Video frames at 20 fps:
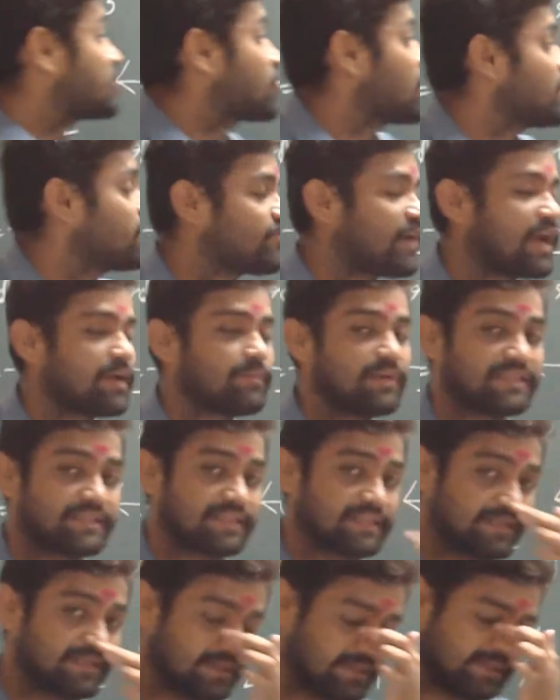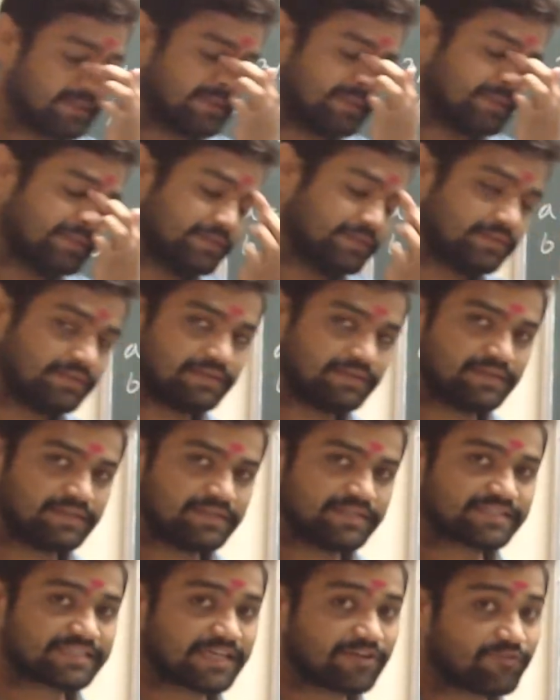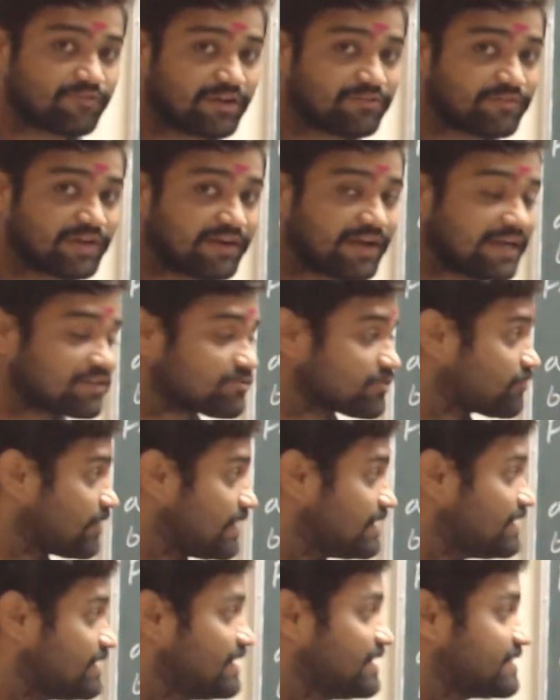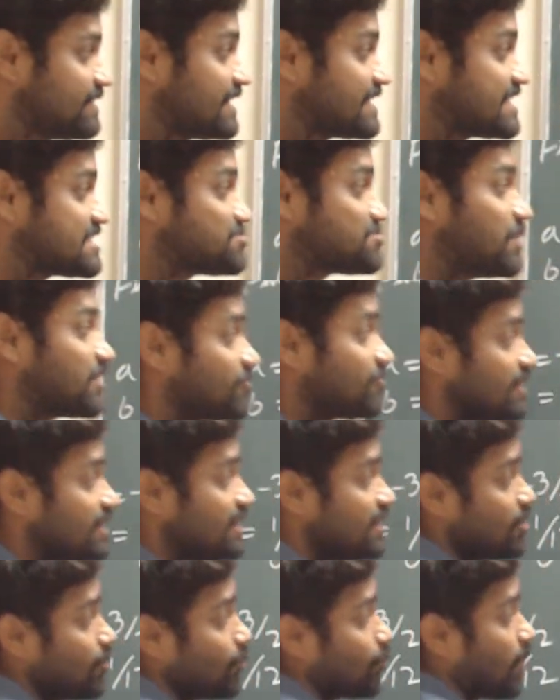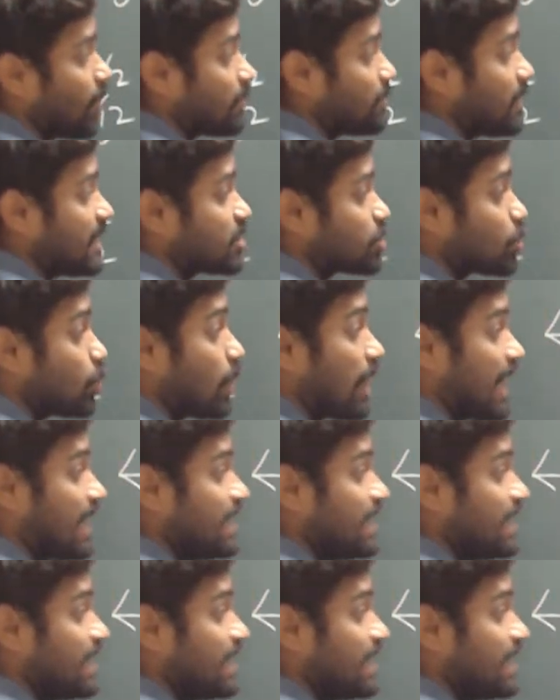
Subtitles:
2 and 5 by 2. Sir, where we have to find? That is between 1 by 12